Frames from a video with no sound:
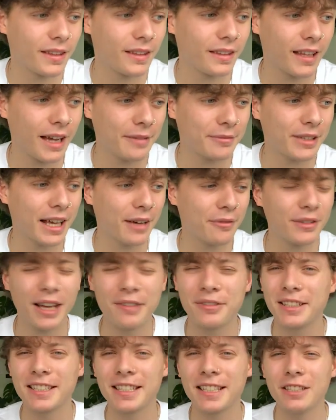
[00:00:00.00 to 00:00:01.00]

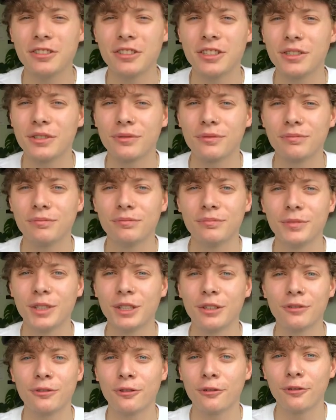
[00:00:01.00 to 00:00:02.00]
have the teachers, you
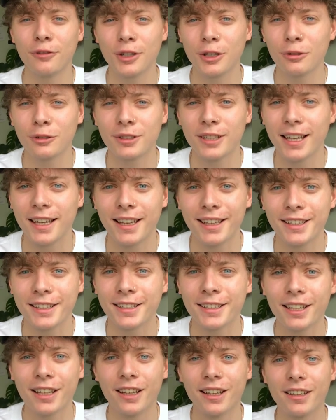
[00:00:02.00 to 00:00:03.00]
know, fulfilled their
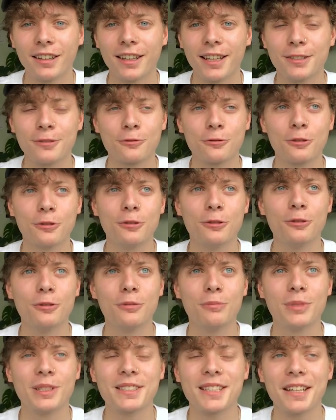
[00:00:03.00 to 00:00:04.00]
true
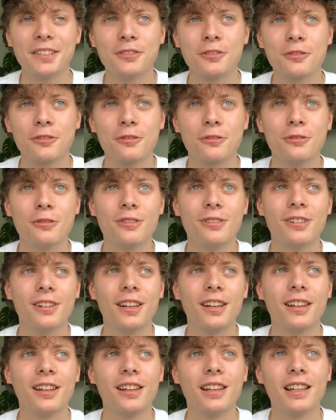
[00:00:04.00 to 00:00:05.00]
potential?
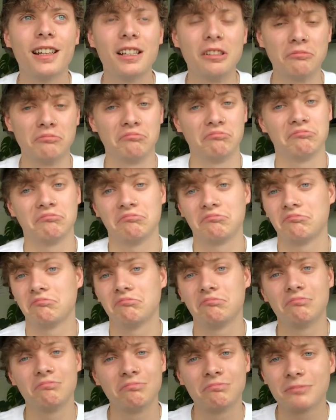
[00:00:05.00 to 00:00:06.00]

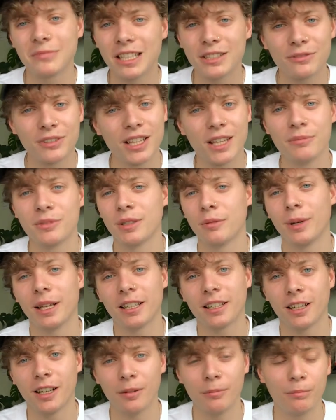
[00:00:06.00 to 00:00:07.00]
That's for them to
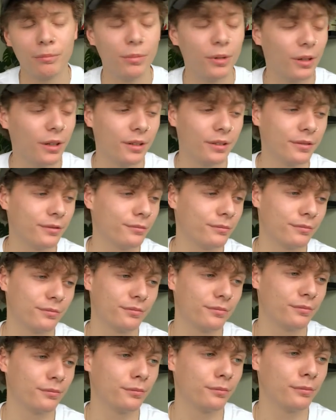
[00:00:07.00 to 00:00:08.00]
make up, but
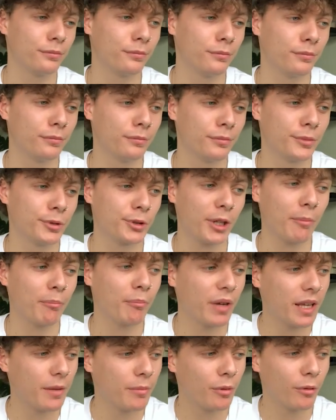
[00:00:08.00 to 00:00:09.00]
some
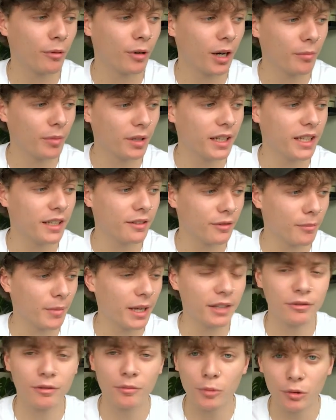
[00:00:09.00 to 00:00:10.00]
people, I believe, are
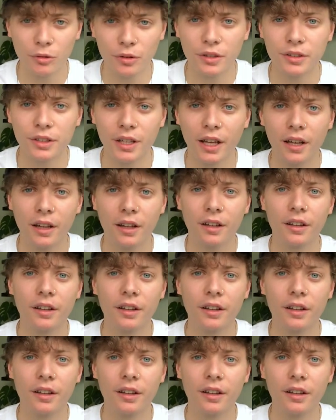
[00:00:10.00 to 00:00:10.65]
made for more than that.